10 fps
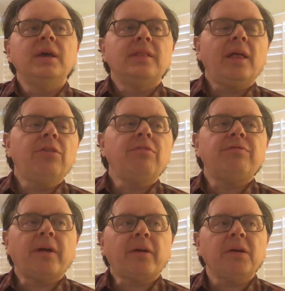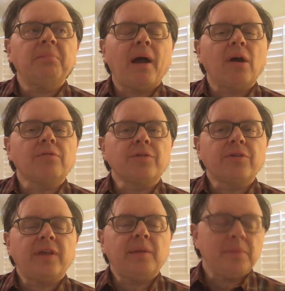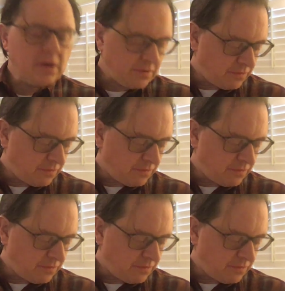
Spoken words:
That's a very powerful statement on